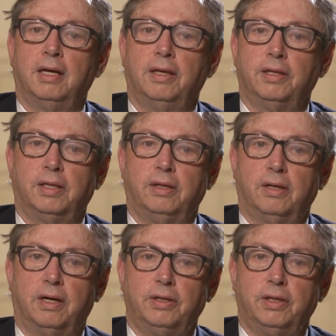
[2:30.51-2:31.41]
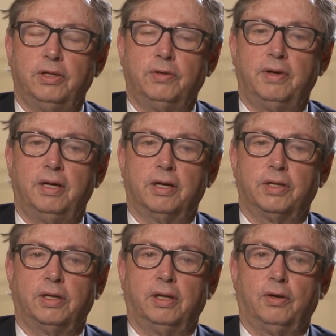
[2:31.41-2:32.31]
This endogenous
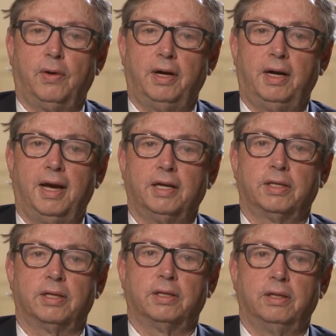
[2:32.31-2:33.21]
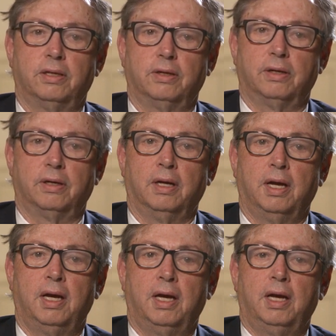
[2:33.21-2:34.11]
reduction in credit access, in turn,
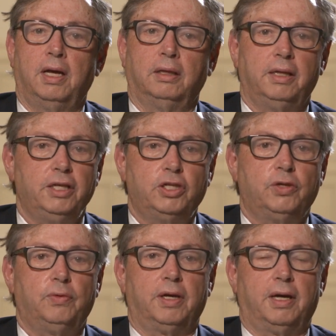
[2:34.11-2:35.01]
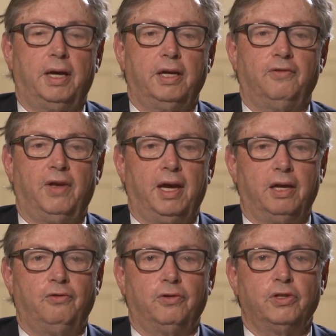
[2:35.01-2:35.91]
leads to a kind of
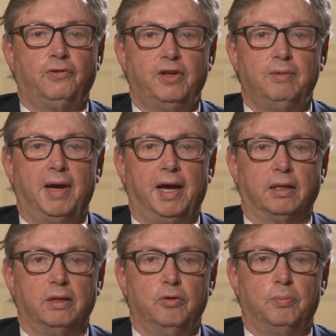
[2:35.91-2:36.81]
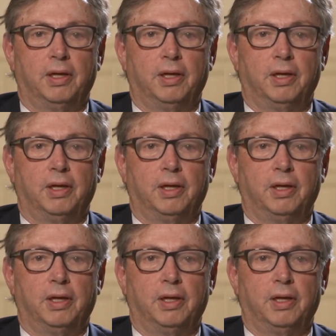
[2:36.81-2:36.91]
adverse feedback loop.